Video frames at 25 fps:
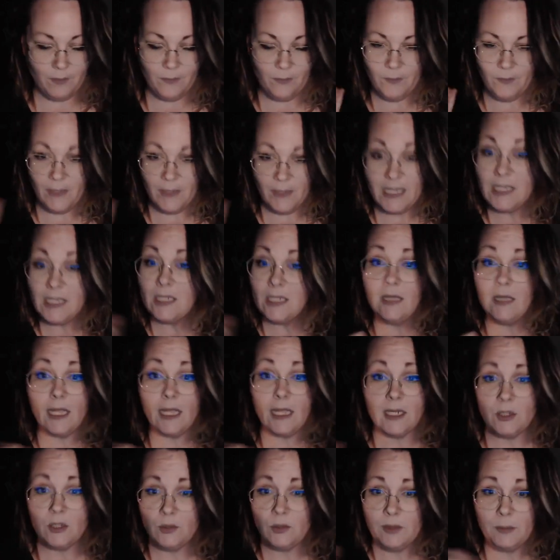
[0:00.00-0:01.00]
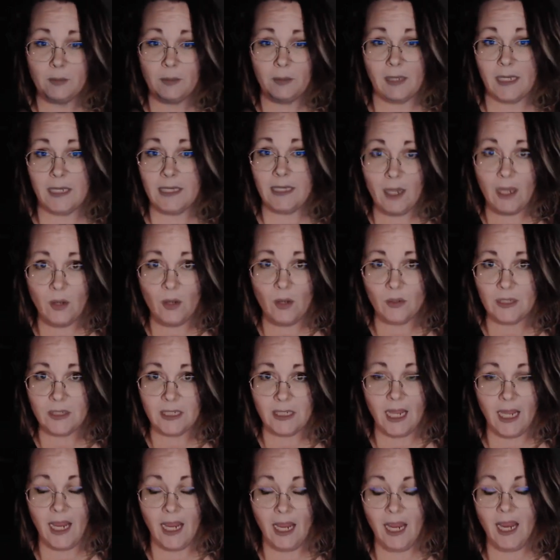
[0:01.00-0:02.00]
intellectually planned out
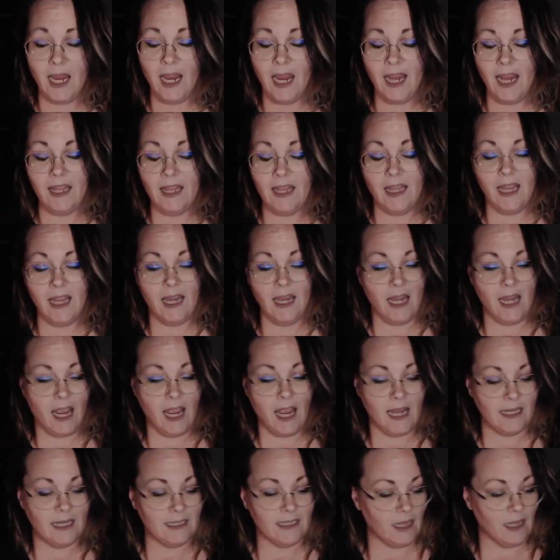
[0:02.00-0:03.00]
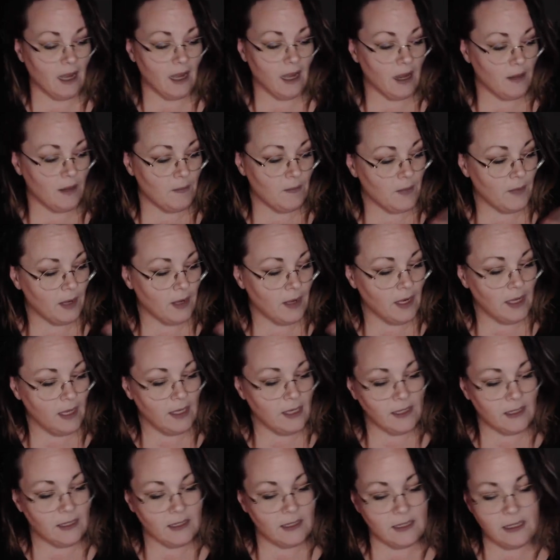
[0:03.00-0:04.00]
tonight, and then as I'm
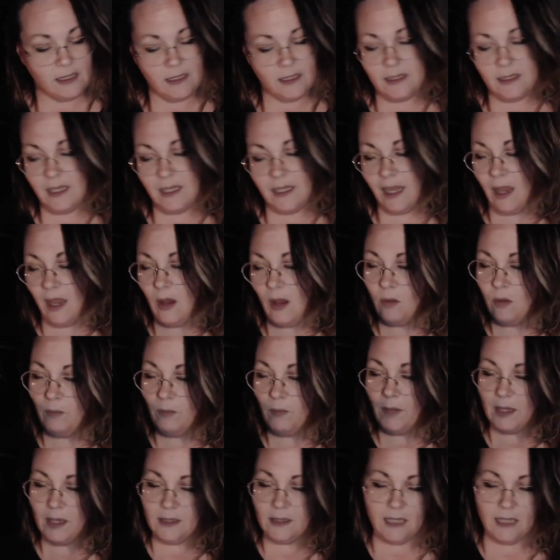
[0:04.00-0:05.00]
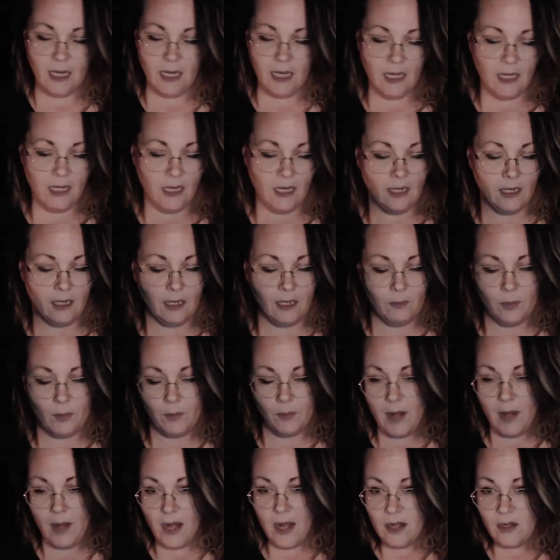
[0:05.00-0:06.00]
sitting down, meditating,
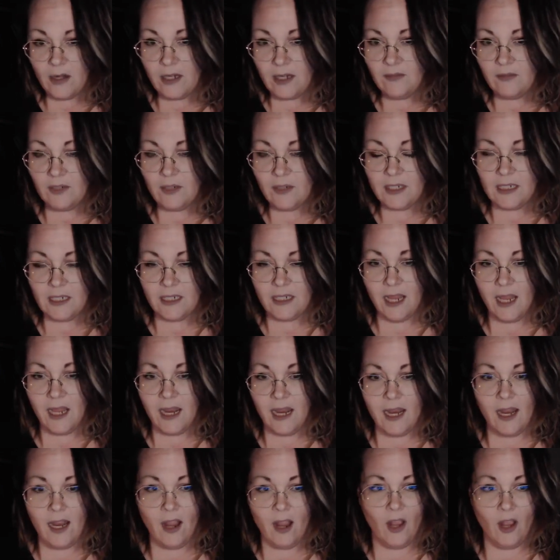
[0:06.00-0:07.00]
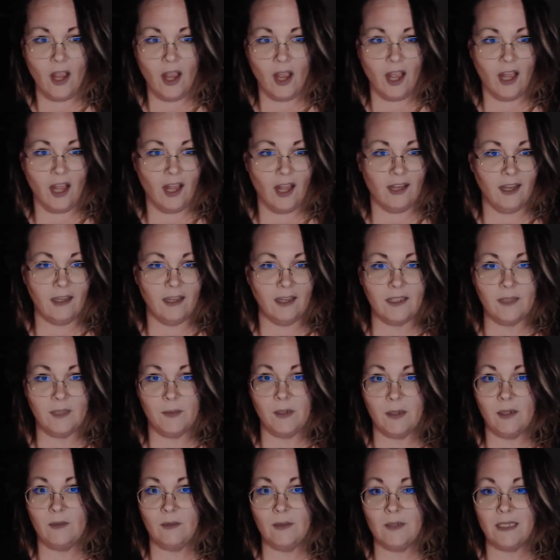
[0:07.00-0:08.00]
preparing for tonight,
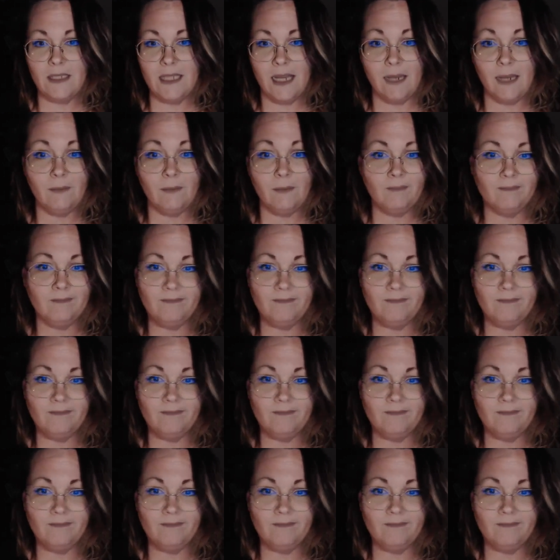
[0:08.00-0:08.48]
Spirit was like,